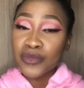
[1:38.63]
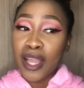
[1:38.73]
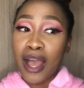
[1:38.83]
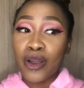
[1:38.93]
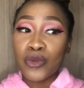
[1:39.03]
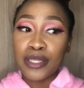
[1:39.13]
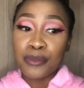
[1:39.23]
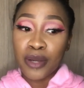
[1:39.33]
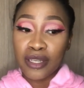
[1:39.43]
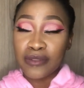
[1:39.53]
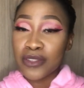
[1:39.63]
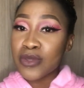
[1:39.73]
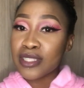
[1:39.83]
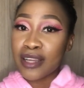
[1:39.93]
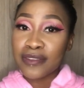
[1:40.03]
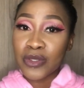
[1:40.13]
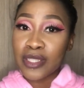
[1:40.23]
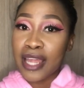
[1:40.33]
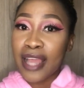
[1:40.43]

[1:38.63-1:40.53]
I only bought a few stuff so that